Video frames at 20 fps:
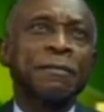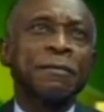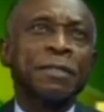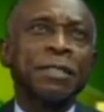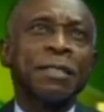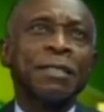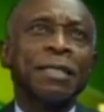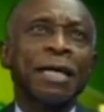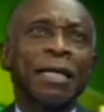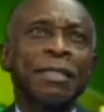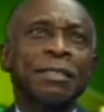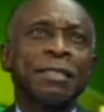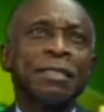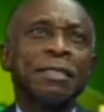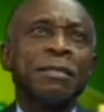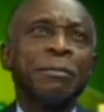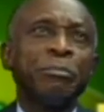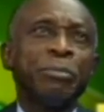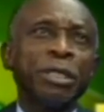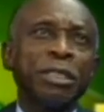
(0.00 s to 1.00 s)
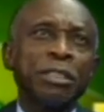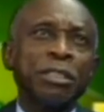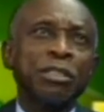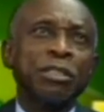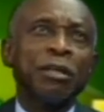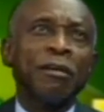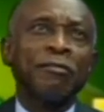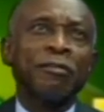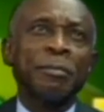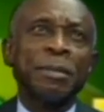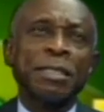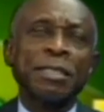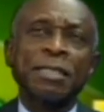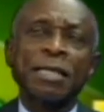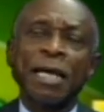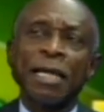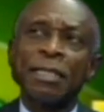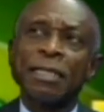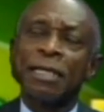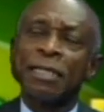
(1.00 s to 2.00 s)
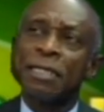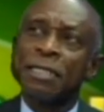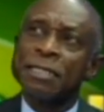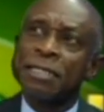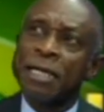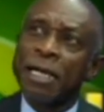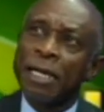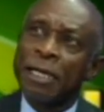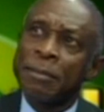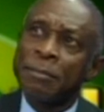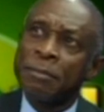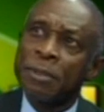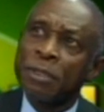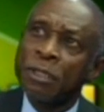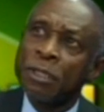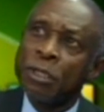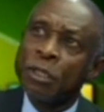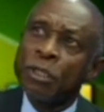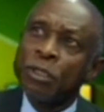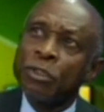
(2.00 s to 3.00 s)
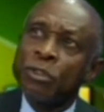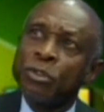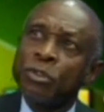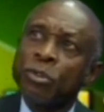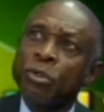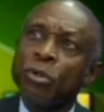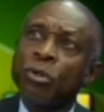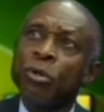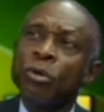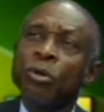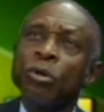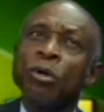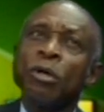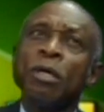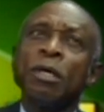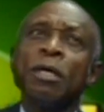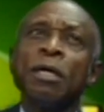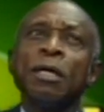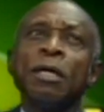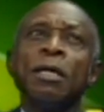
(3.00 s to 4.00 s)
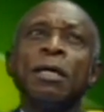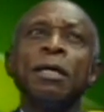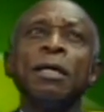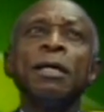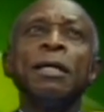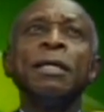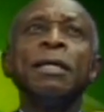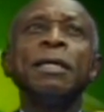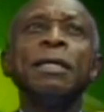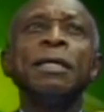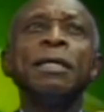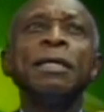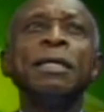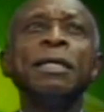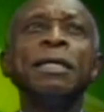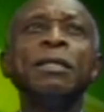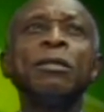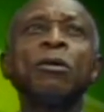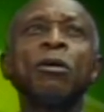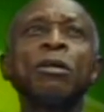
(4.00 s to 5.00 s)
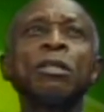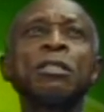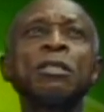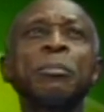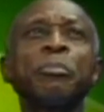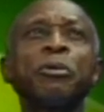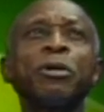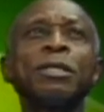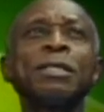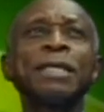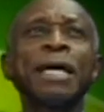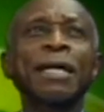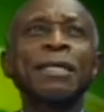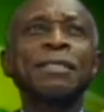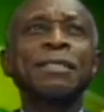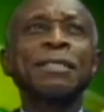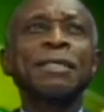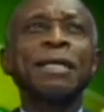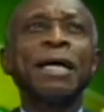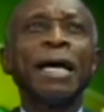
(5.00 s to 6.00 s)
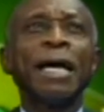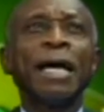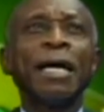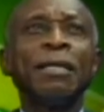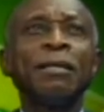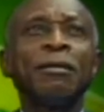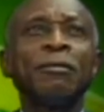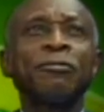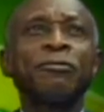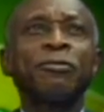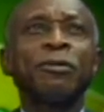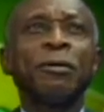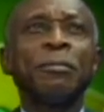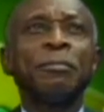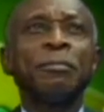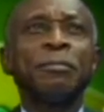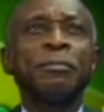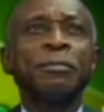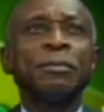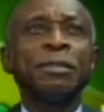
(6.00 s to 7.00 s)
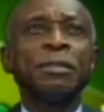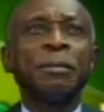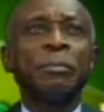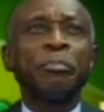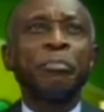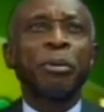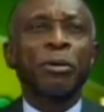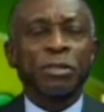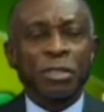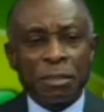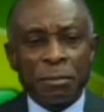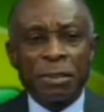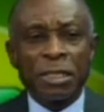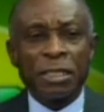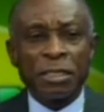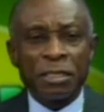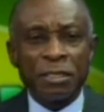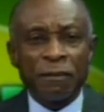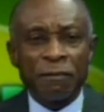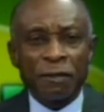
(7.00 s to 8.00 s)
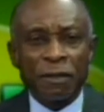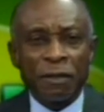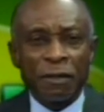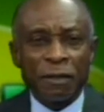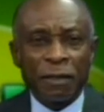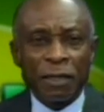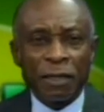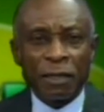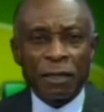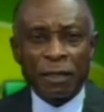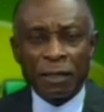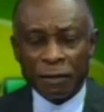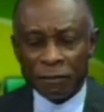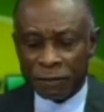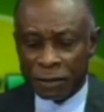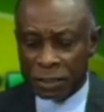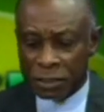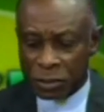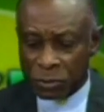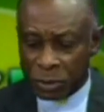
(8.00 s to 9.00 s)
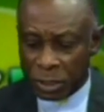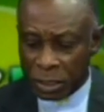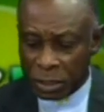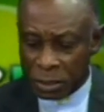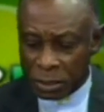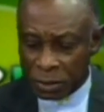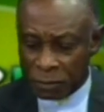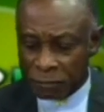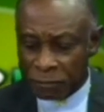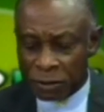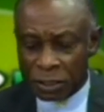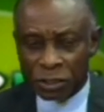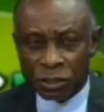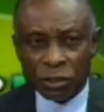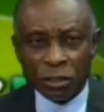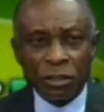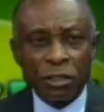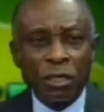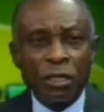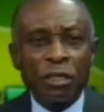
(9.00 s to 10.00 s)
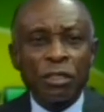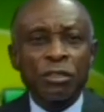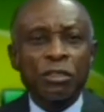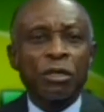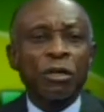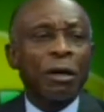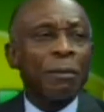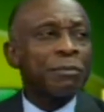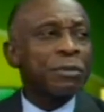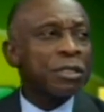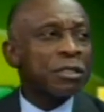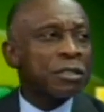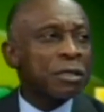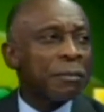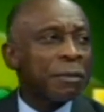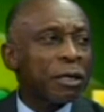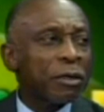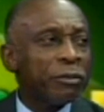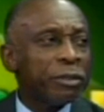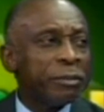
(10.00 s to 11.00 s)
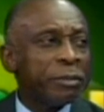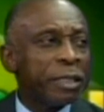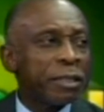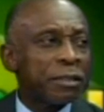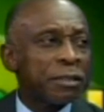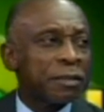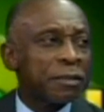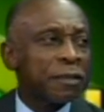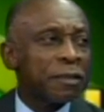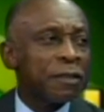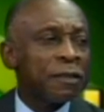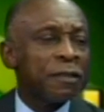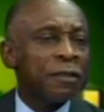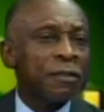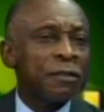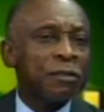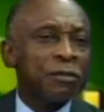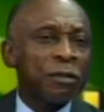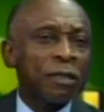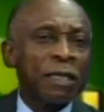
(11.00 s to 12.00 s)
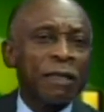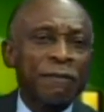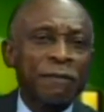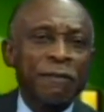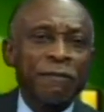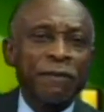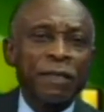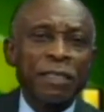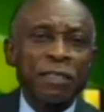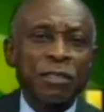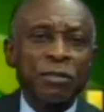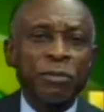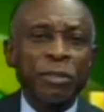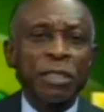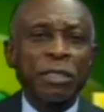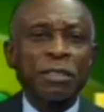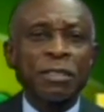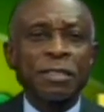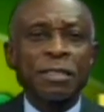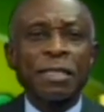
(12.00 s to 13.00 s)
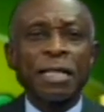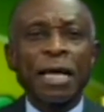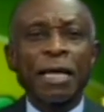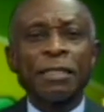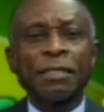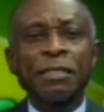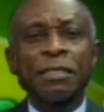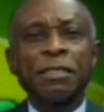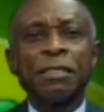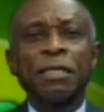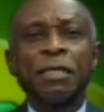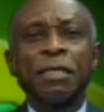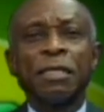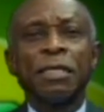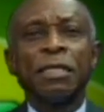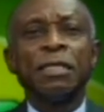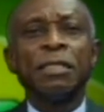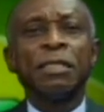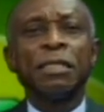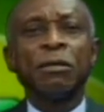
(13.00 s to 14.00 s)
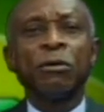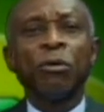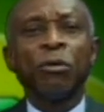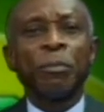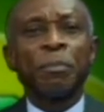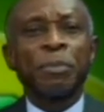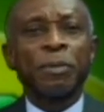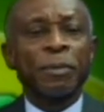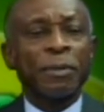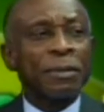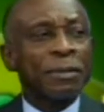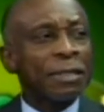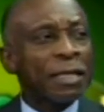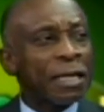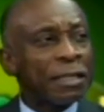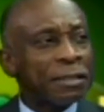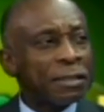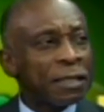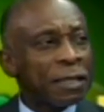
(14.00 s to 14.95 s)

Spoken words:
that is the British government's hand at the time, to, in order to protect Guyana from the possibility of a Venezuelan invasion, to come to some agreement to give the Venezuelans land in the hope that